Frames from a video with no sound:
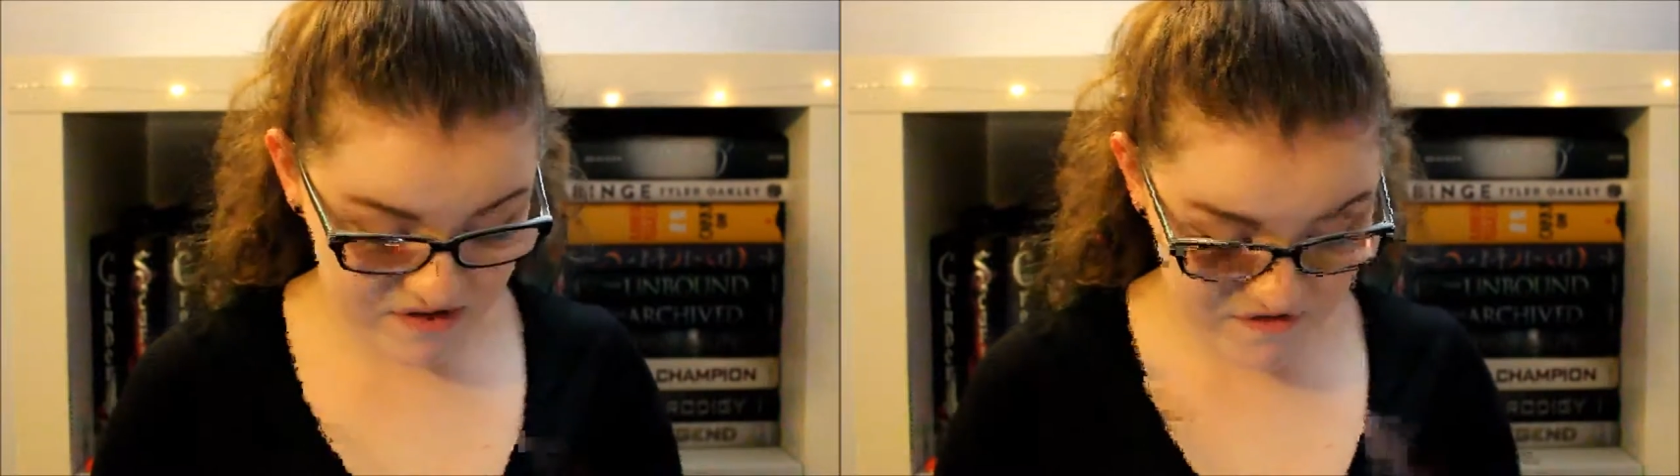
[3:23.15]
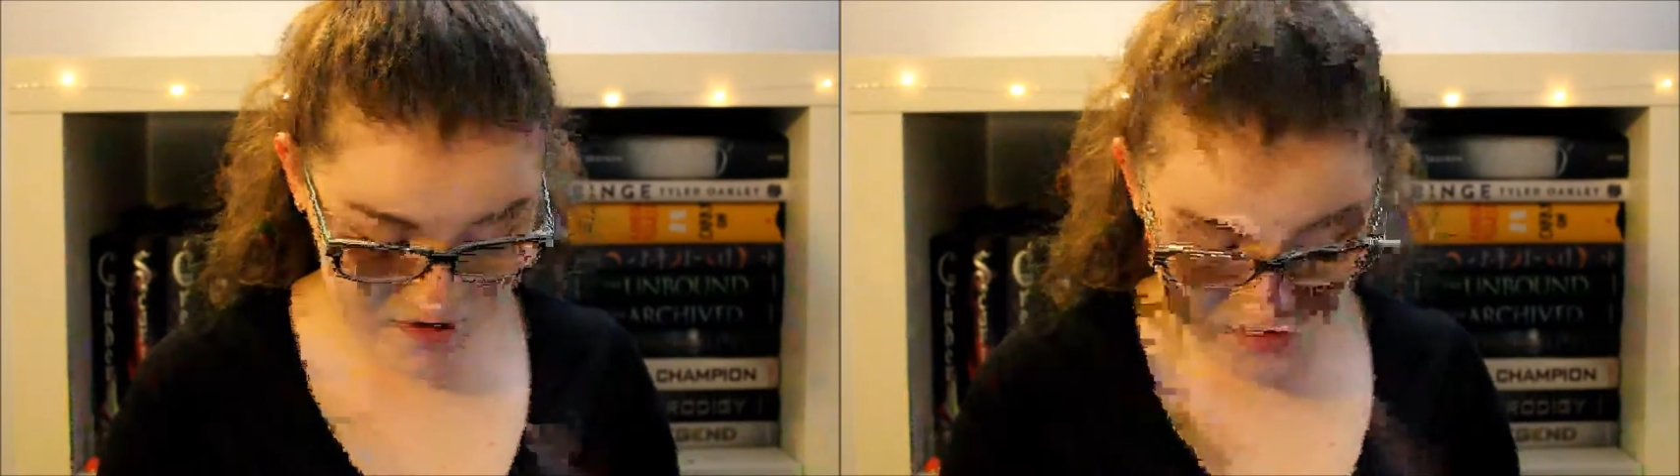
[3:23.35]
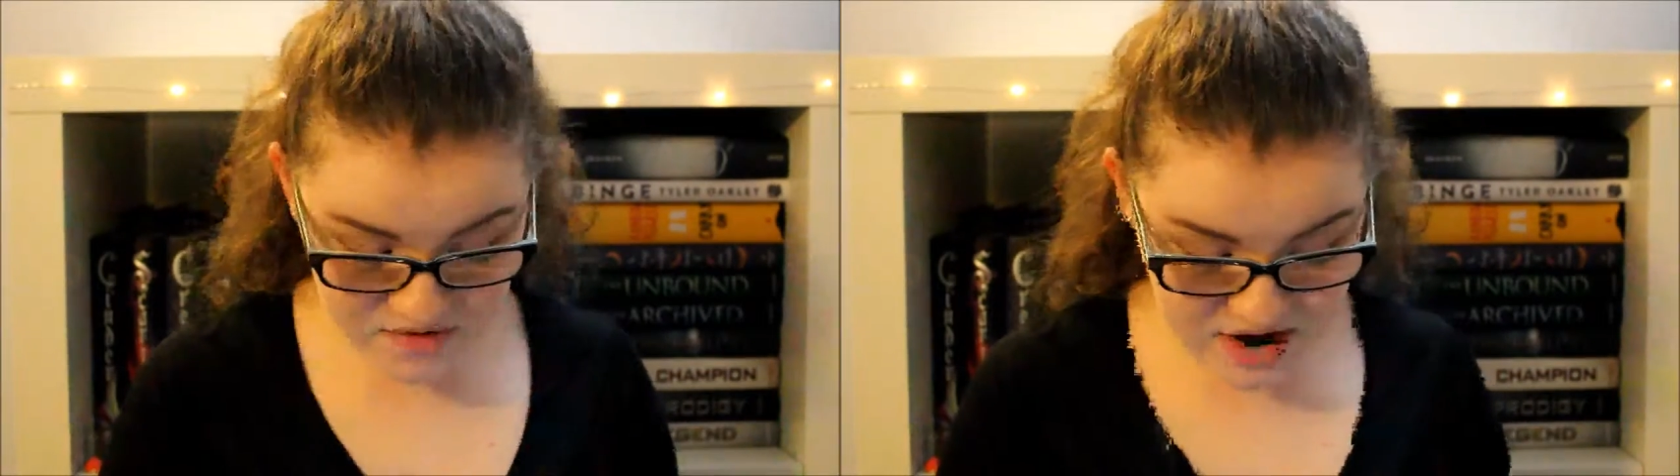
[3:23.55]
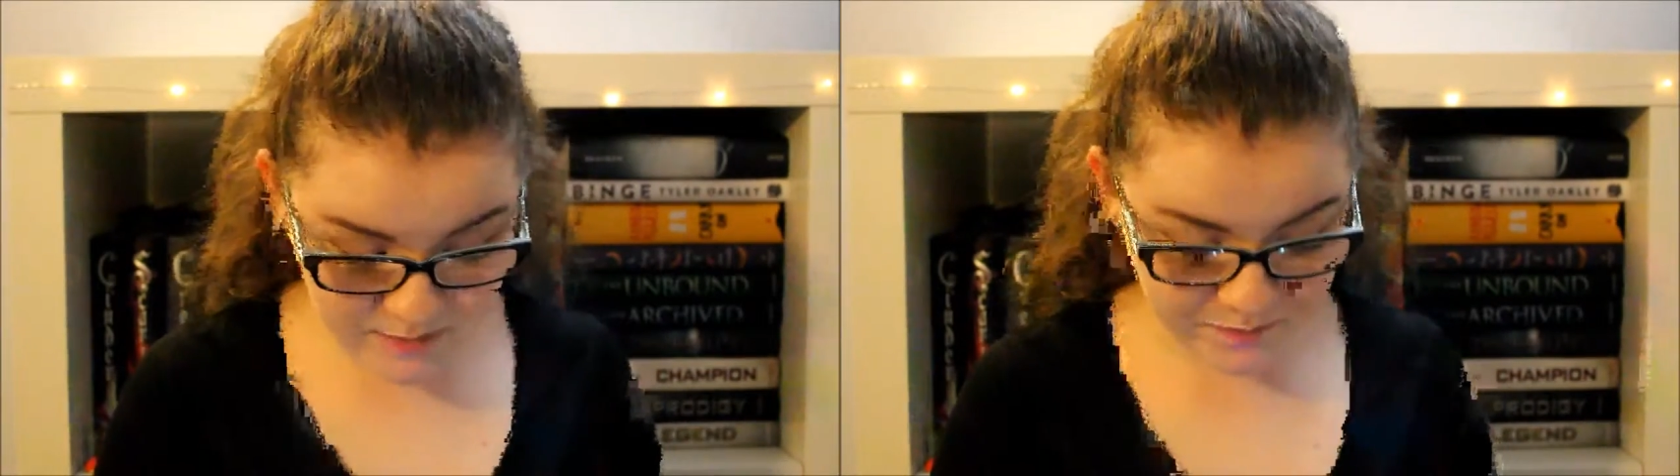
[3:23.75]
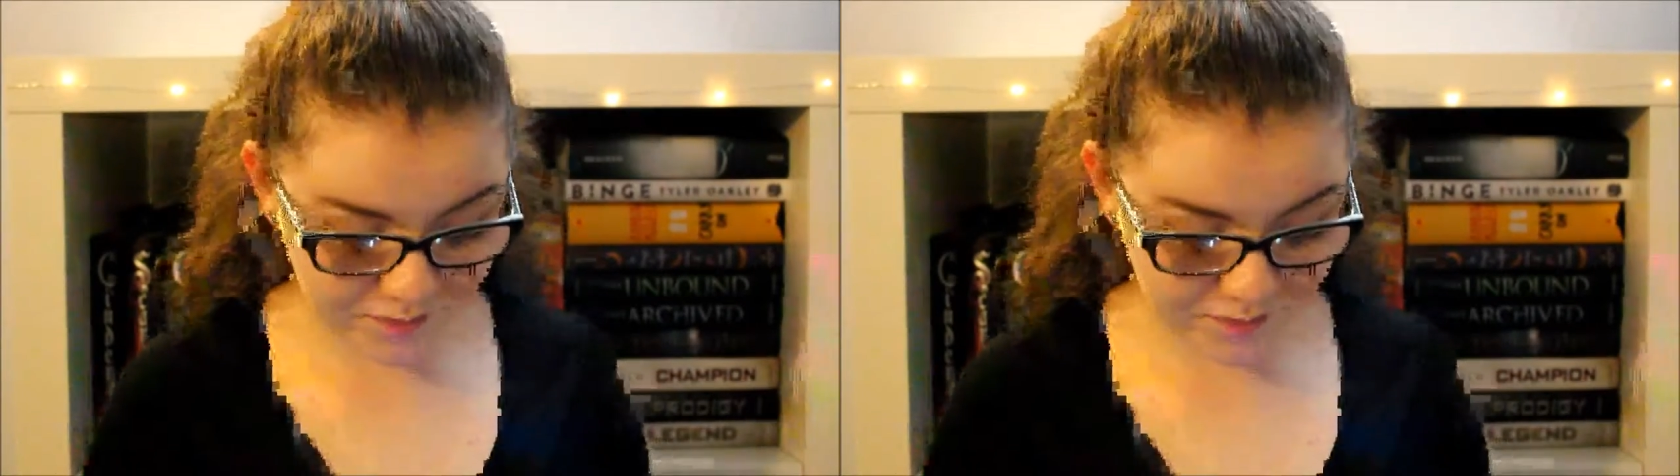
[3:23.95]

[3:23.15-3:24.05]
my phone.